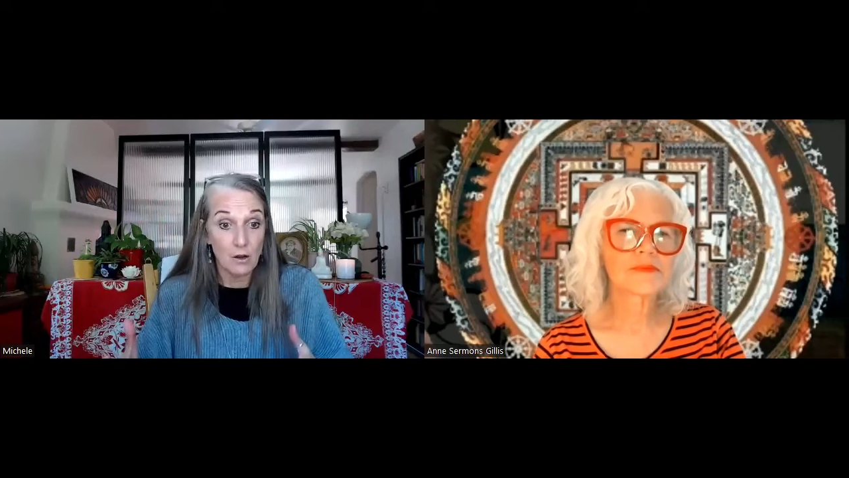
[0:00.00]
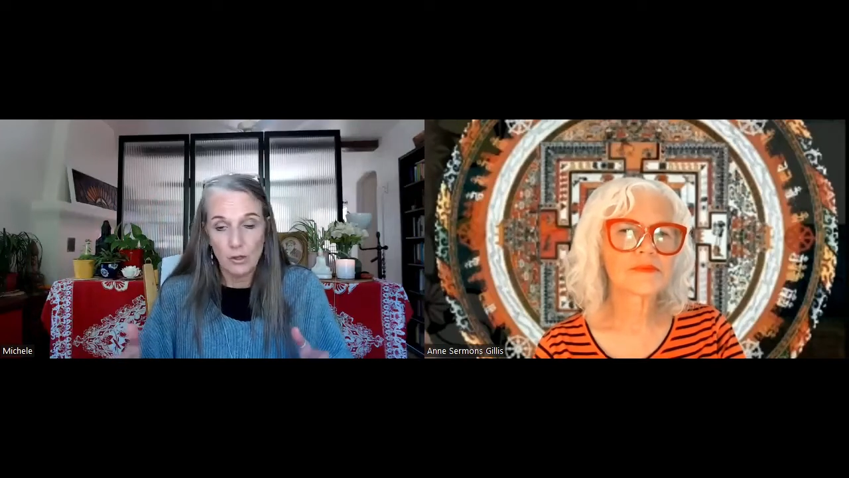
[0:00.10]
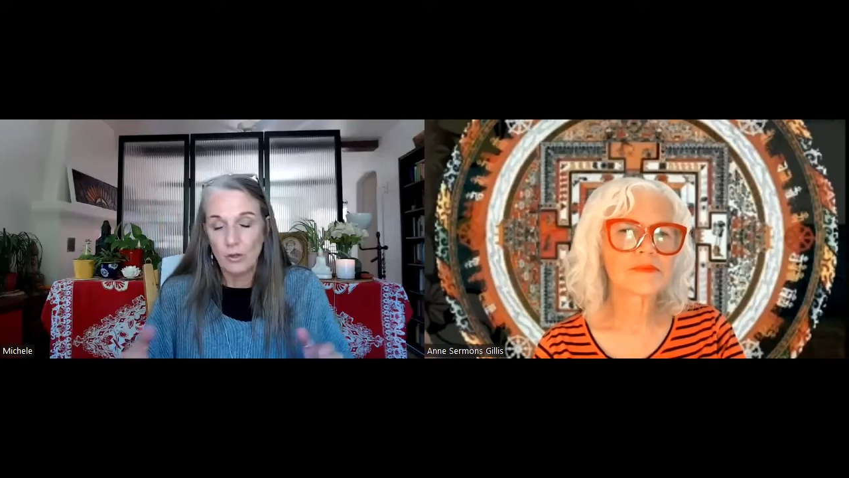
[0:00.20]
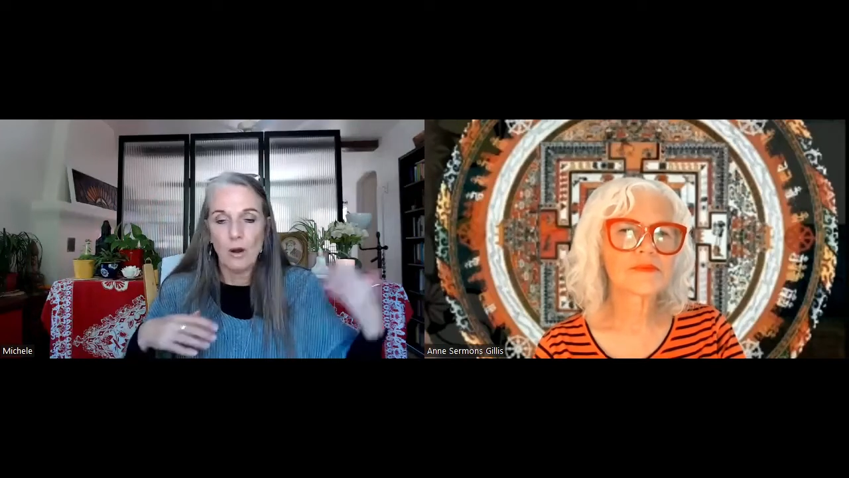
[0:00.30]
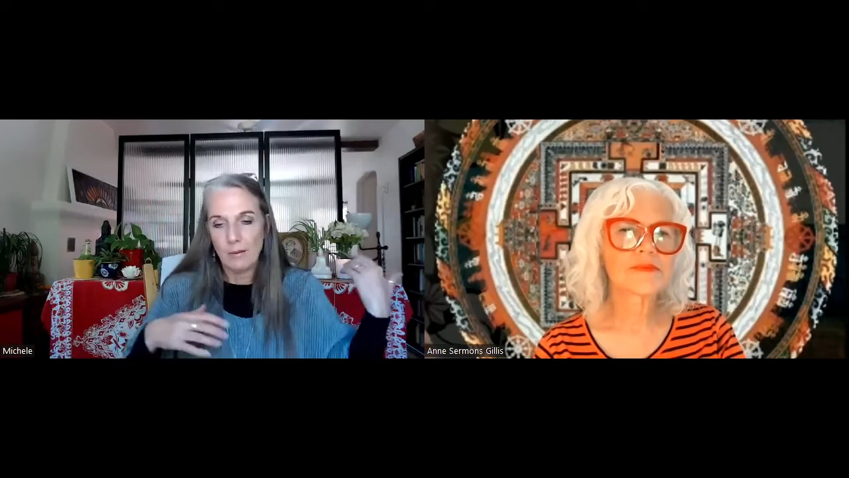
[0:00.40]

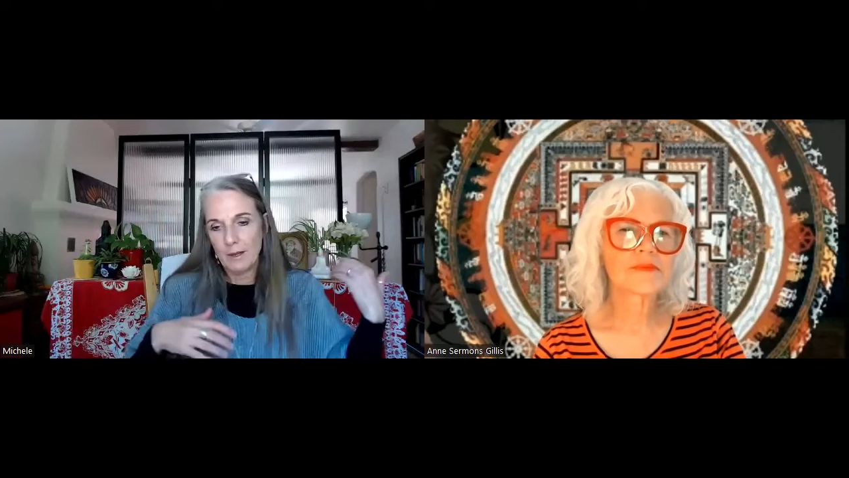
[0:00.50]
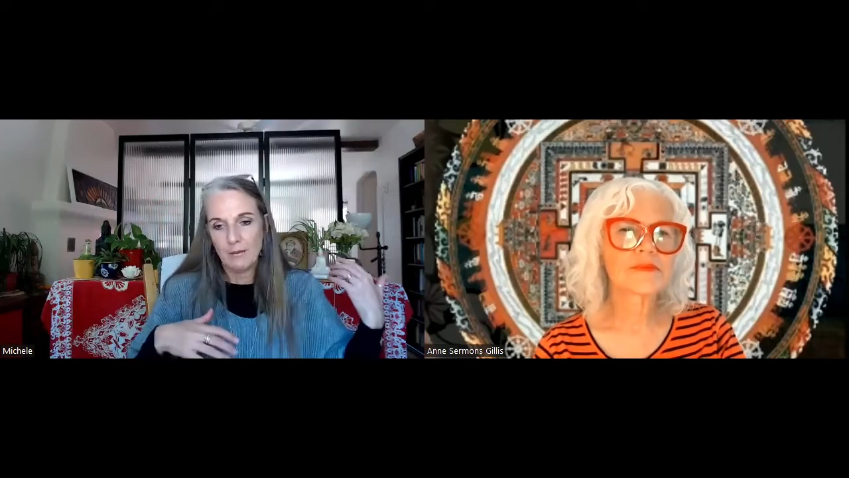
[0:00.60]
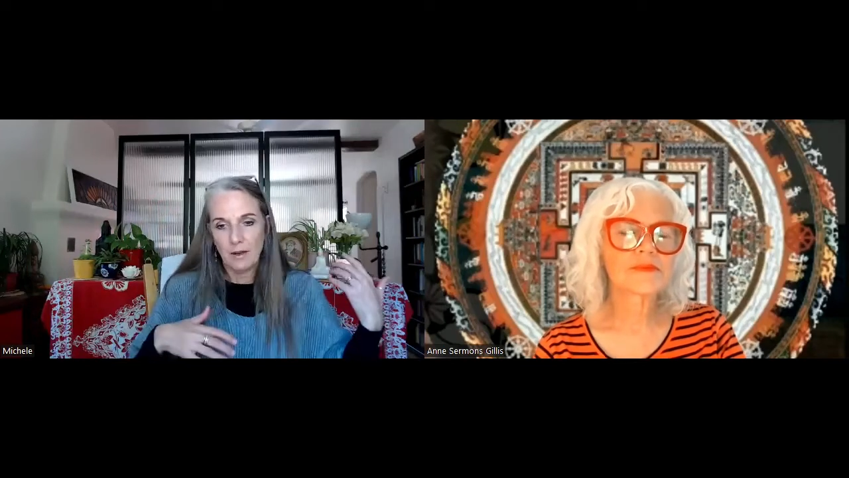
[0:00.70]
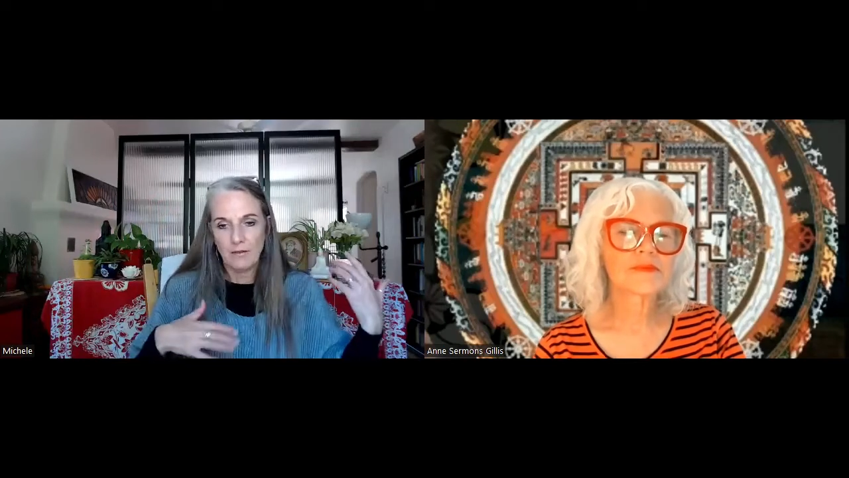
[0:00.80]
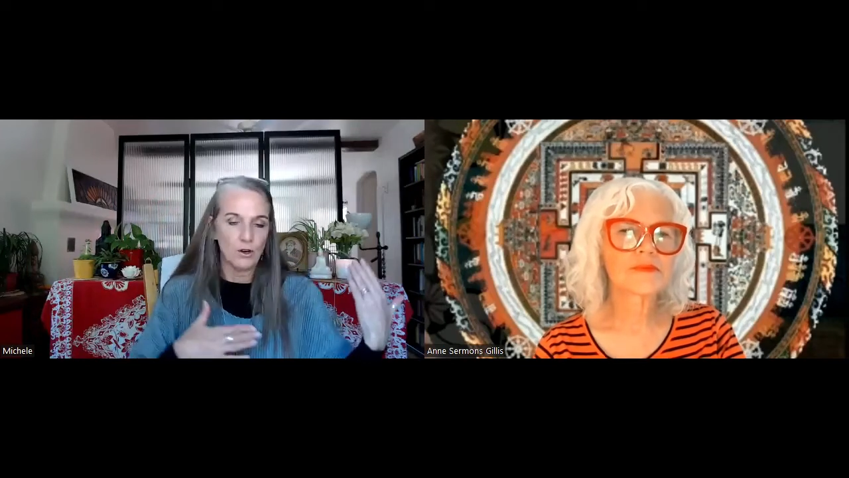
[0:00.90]

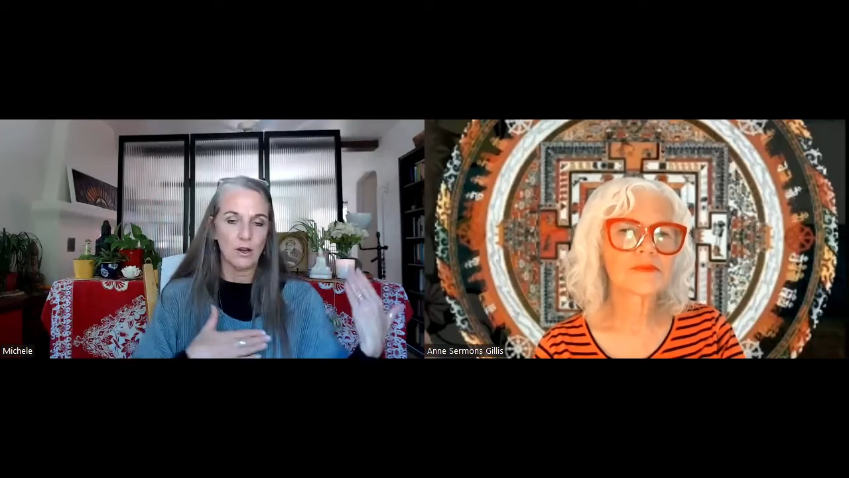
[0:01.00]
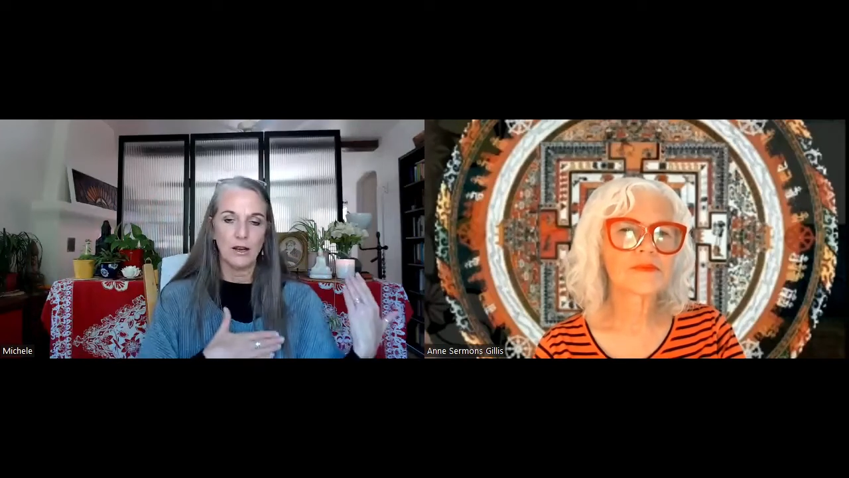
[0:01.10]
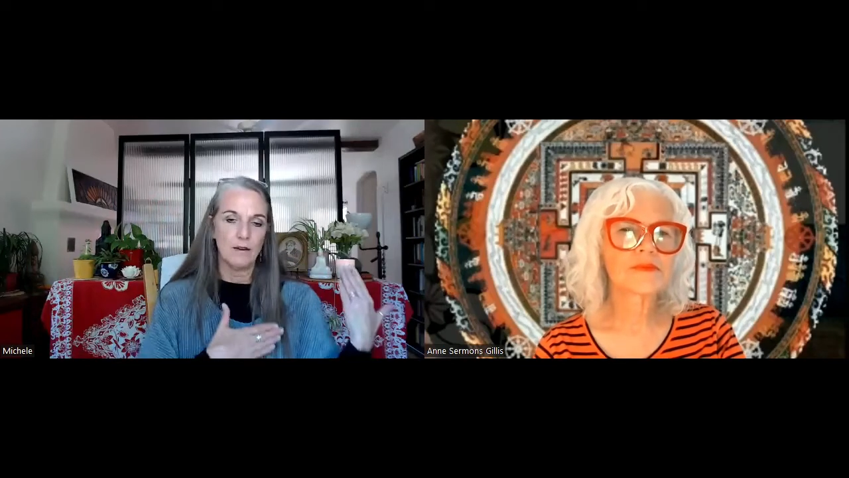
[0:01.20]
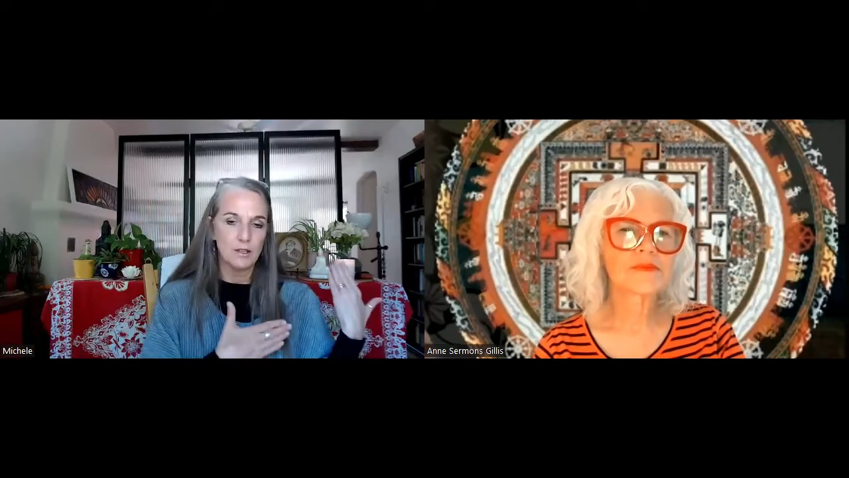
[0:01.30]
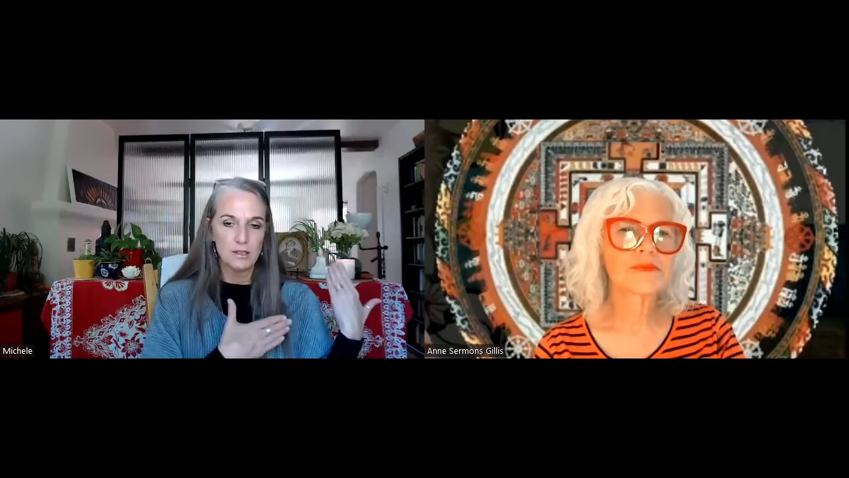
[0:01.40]
I forgot I
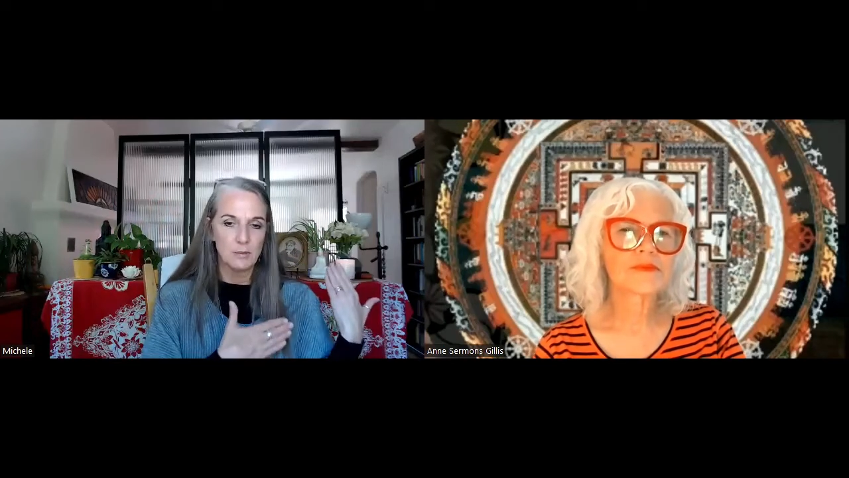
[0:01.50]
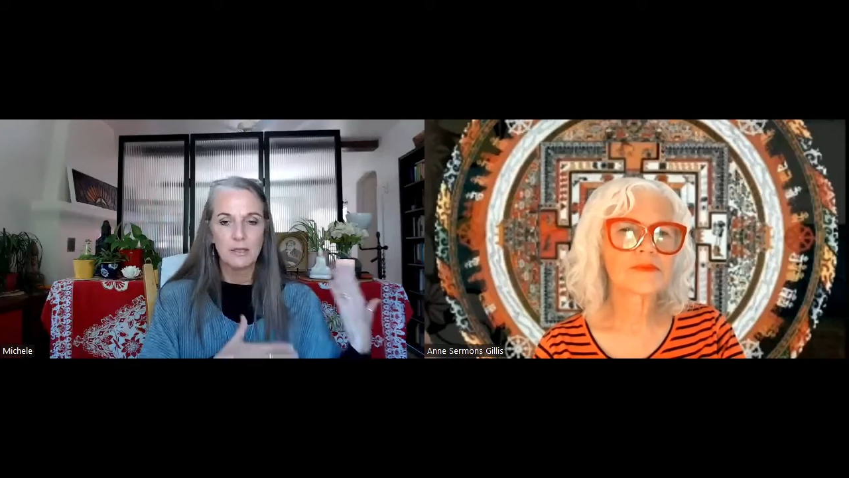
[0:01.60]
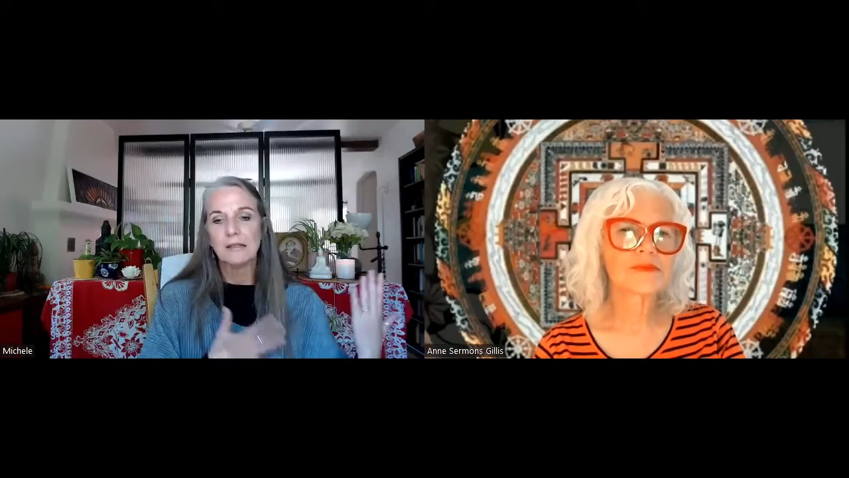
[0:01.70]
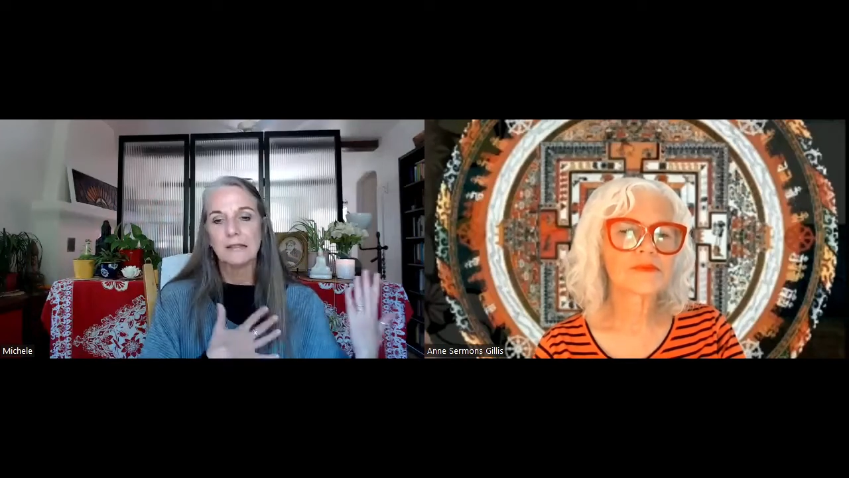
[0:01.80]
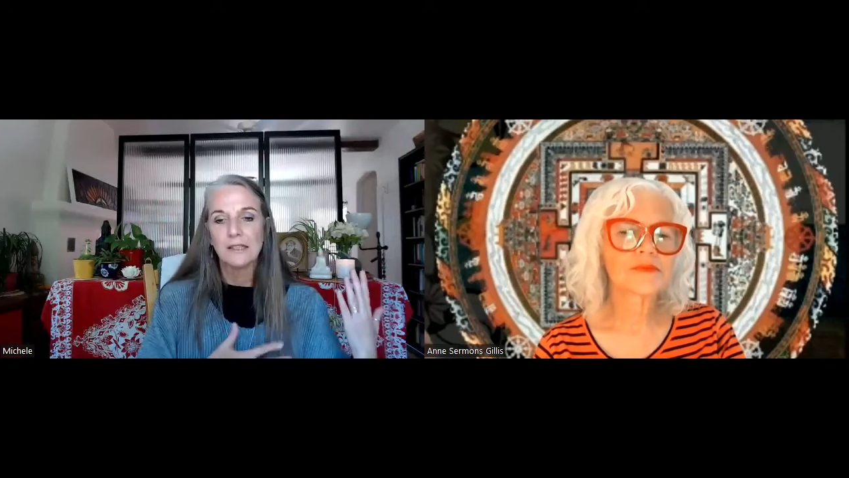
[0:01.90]
have a husband,